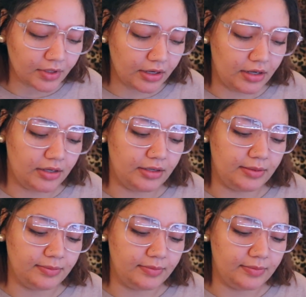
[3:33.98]

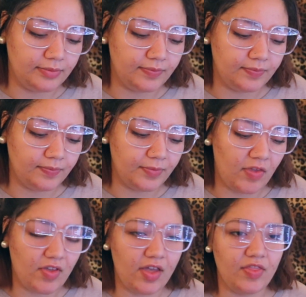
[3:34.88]

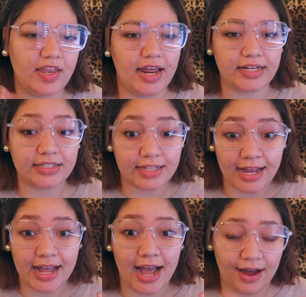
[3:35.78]
And then the next
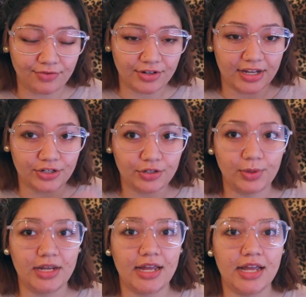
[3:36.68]
day after that
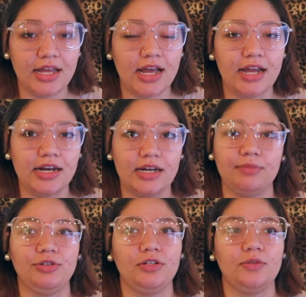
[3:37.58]
228, I ended
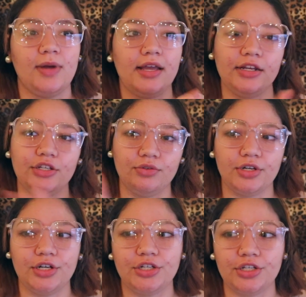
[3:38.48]
up just weighing
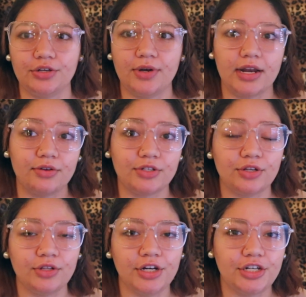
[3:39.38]
232, and I was
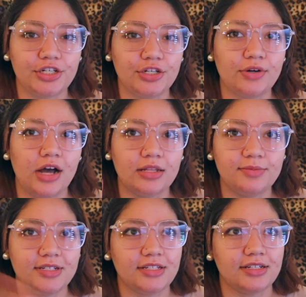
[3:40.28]
232 all up
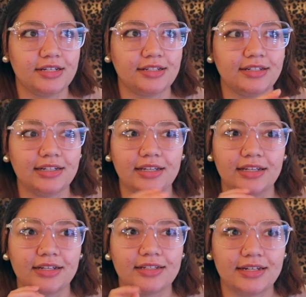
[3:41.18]
until like literally
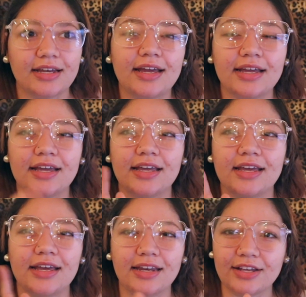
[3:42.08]
like today,
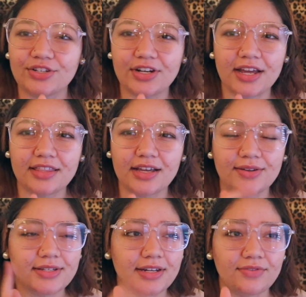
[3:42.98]
and yesterday I think I
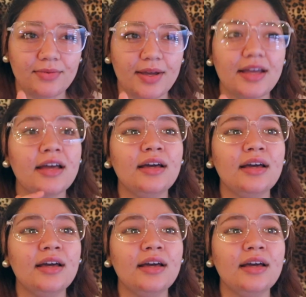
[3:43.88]
was a different weight.